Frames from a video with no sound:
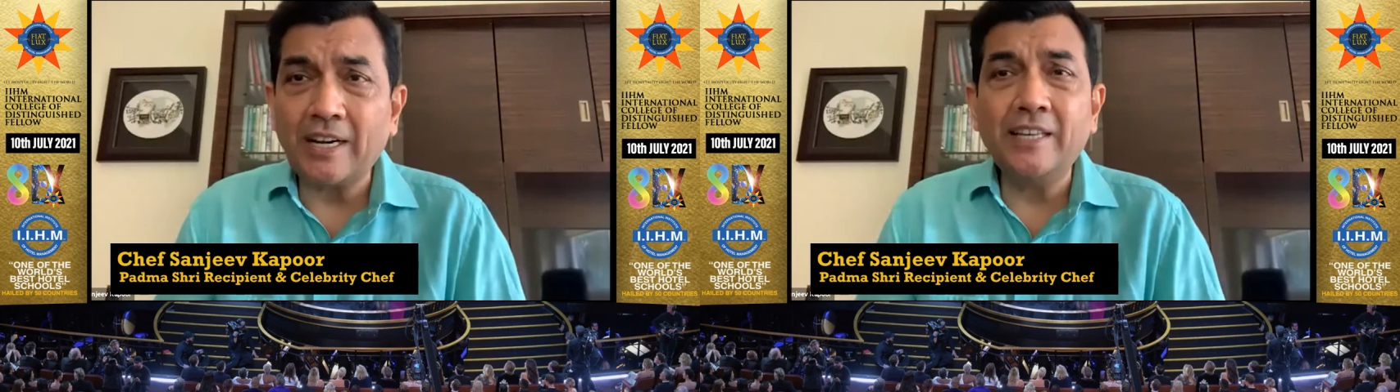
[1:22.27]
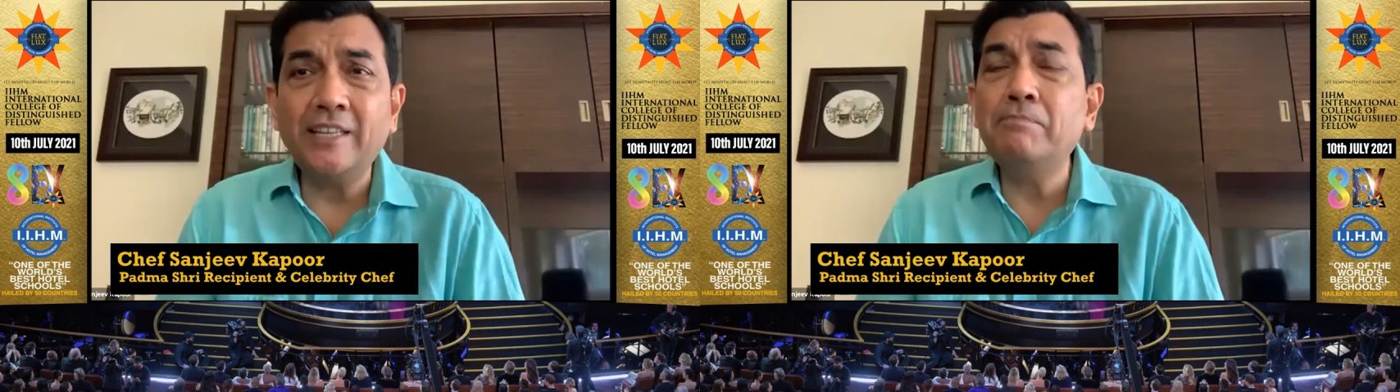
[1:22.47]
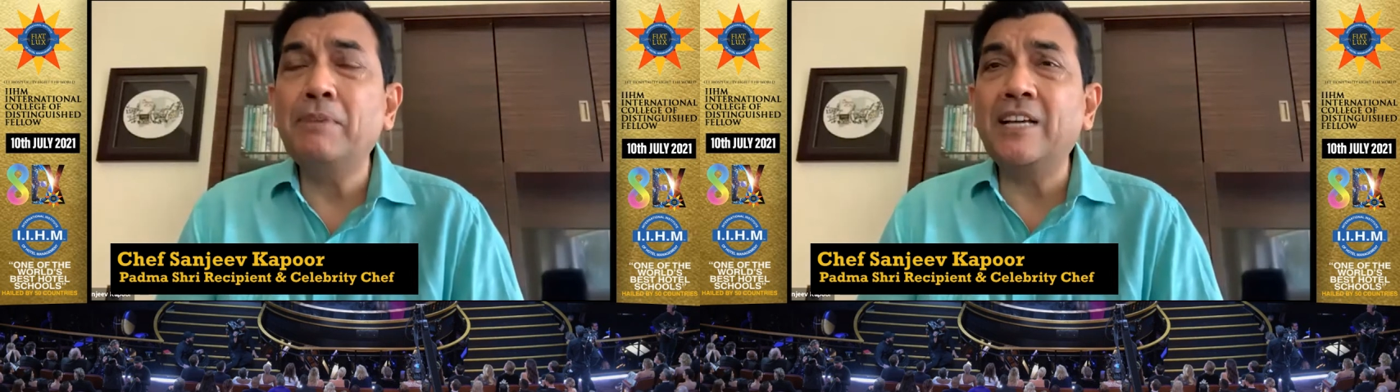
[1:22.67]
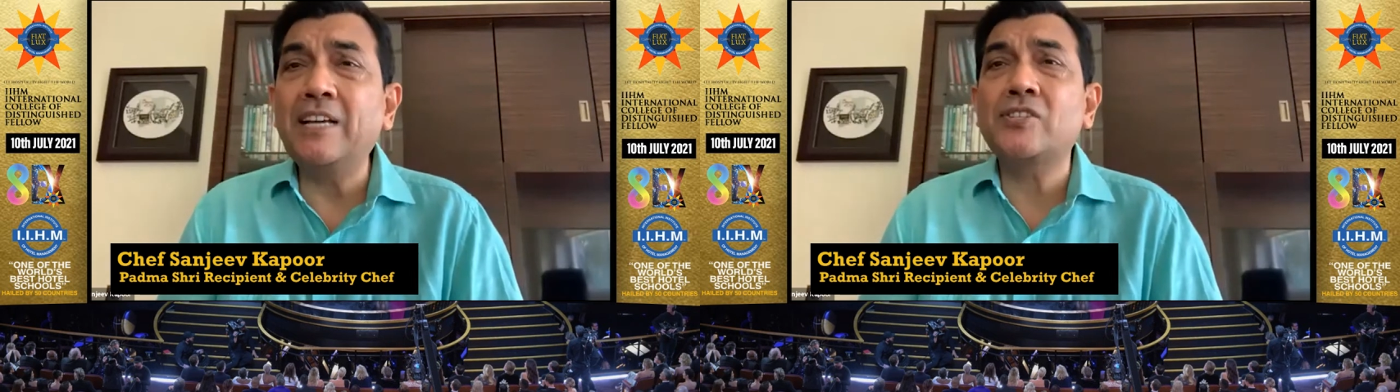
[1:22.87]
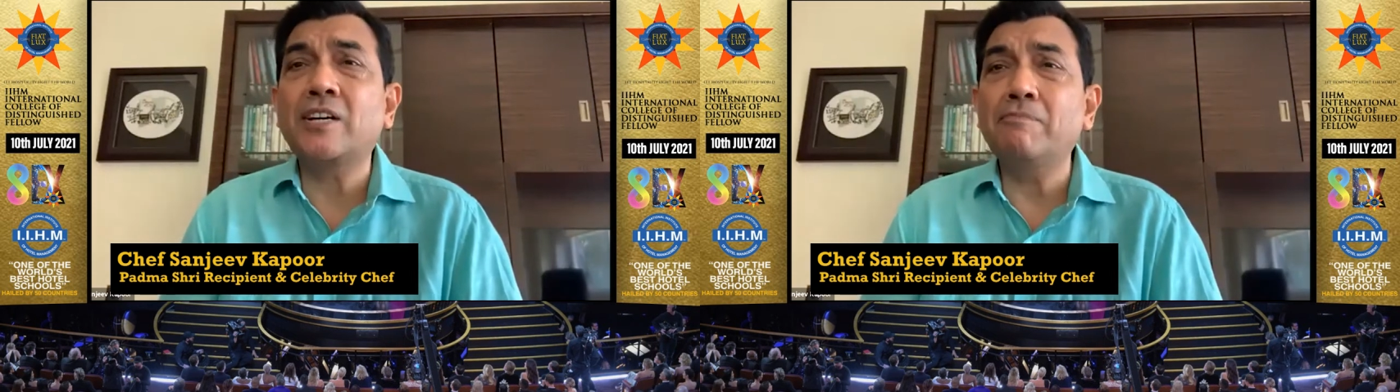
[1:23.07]
I think the
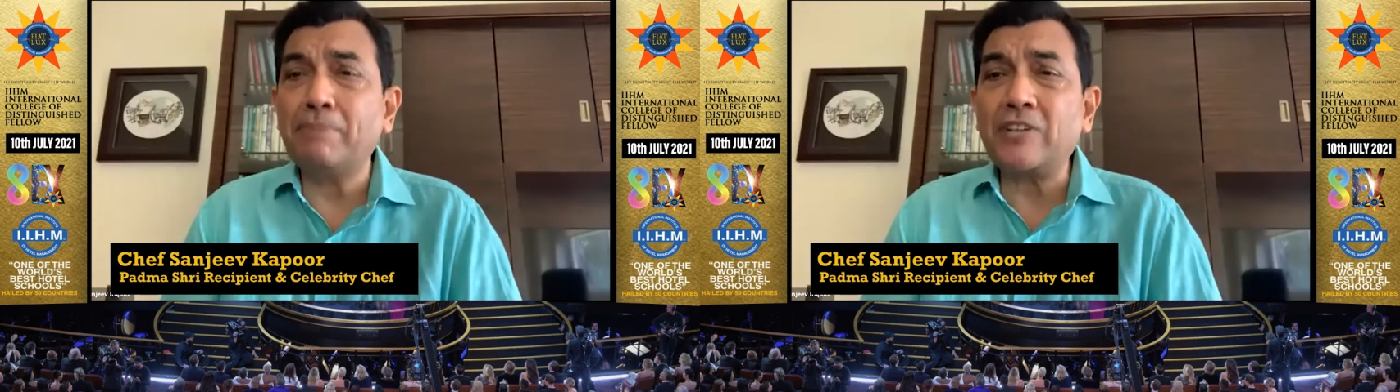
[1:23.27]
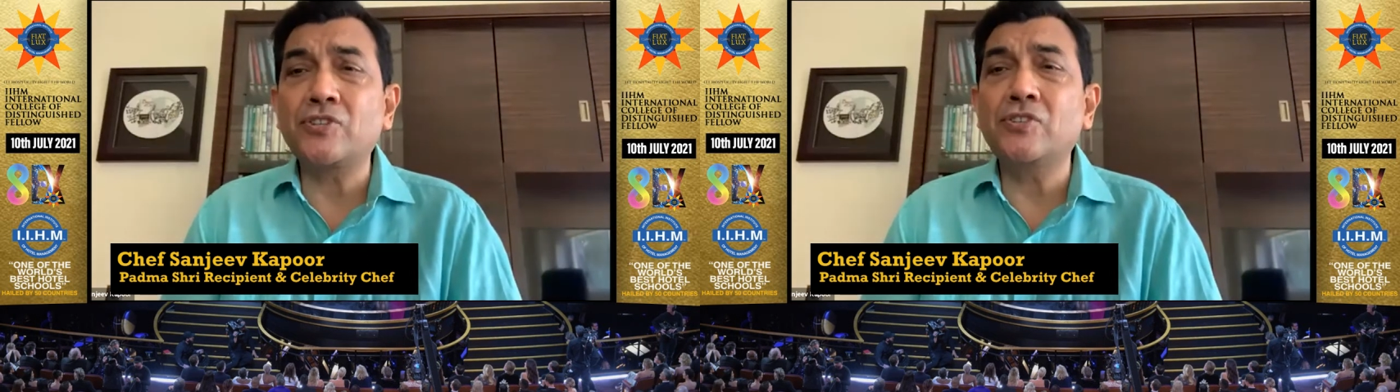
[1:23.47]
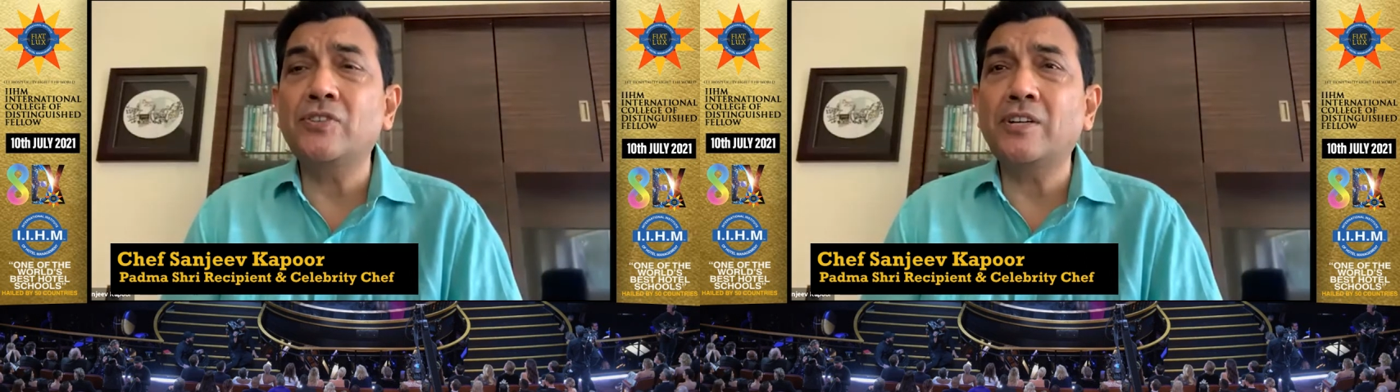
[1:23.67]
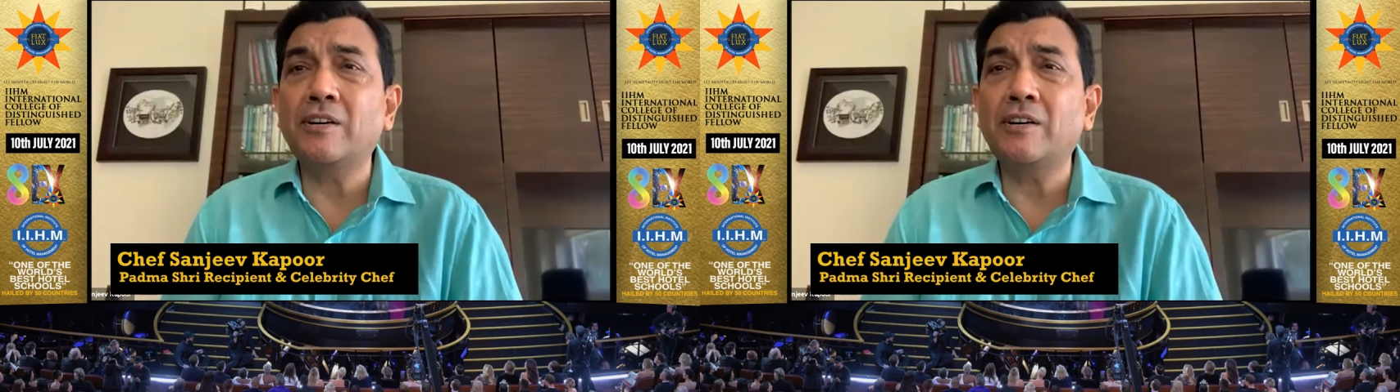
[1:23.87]
biggest compassion